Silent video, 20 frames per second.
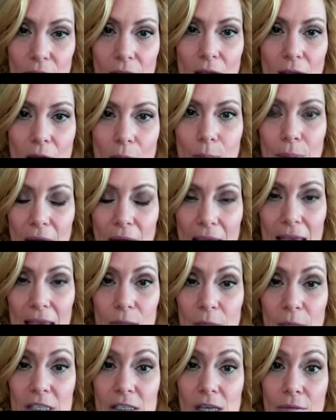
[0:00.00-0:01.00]
but I had to be
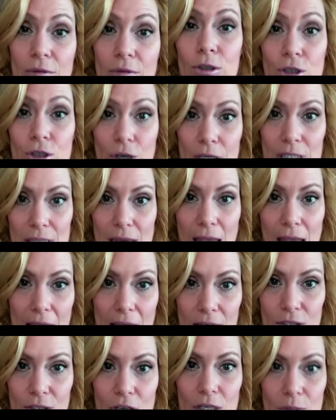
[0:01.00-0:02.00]
several tricks ahead
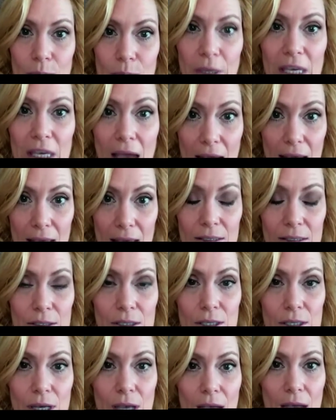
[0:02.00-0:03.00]
just because
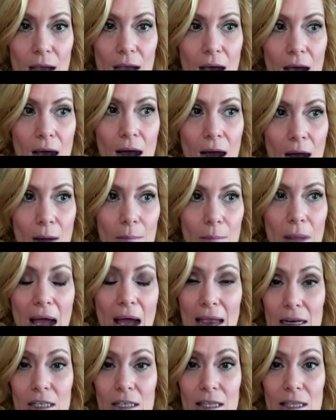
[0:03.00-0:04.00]
I had to
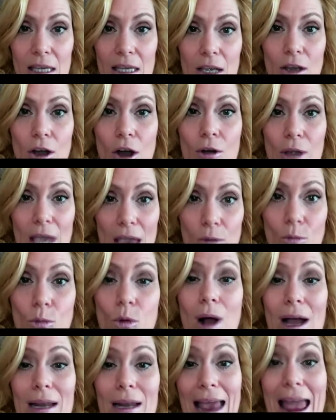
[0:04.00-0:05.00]
think, okay, what
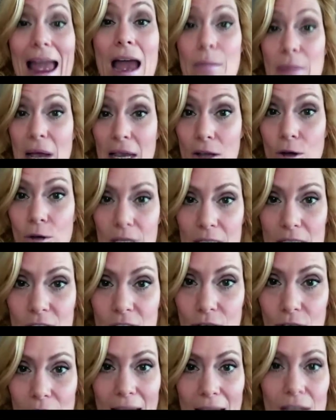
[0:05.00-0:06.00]
am I going to do
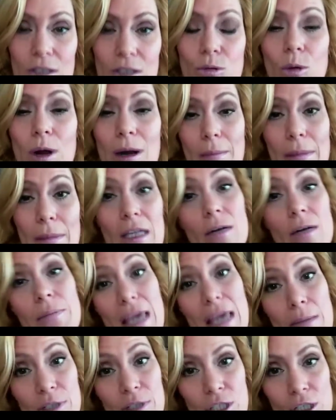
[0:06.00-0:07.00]
next? What am I going to be able
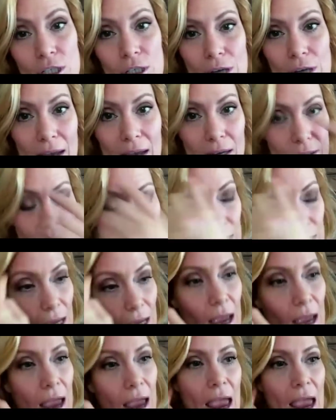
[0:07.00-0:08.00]
to do next?
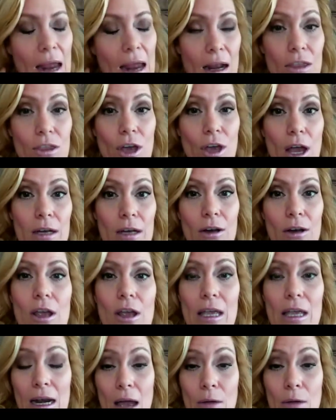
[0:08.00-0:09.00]
And I thought, and
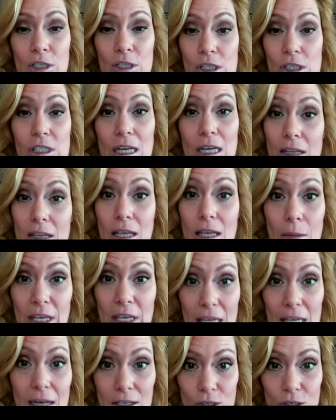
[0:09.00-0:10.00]
I was just coming in
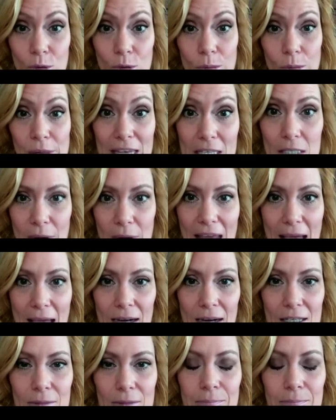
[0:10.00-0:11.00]
as a replacement act.
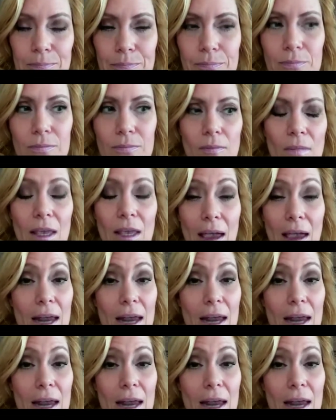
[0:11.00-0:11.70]
And